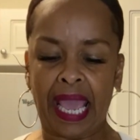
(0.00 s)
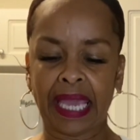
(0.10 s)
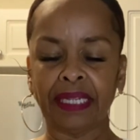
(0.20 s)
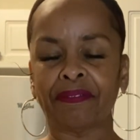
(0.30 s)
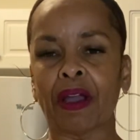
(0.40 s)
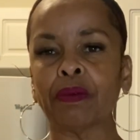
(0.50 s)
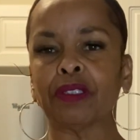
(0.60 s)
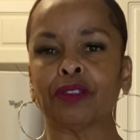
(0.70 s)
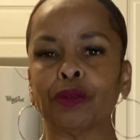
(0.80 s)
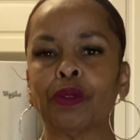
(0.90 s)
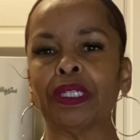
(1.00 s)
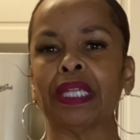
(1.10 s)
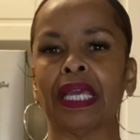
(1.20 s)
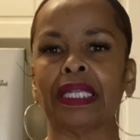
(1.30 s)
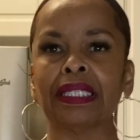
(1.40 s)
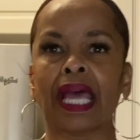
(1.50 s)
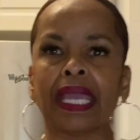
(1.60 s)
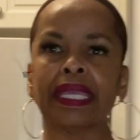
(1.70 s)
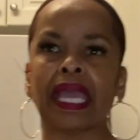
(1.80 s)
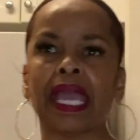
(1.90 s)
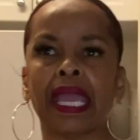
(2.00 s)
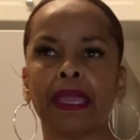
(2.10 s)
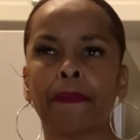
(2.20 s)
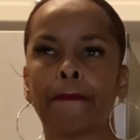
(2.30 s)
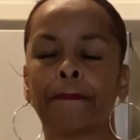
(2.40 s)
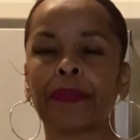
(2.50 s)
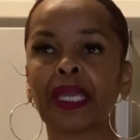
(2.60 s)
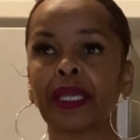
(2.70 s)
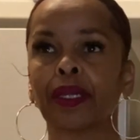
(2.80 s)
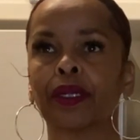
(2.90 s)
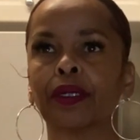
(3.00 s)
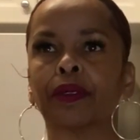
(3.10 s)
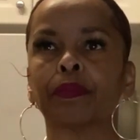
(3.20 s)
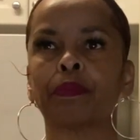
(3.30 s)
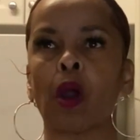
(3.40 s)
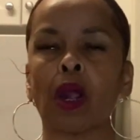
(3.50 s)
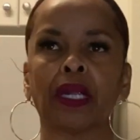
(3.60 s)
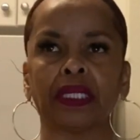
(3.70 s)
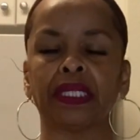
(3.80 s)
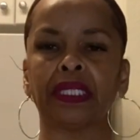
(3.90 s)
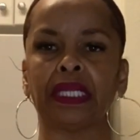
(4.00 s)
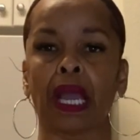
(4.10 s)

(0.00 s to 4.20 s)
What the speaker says: And if I was doing like a bigger party,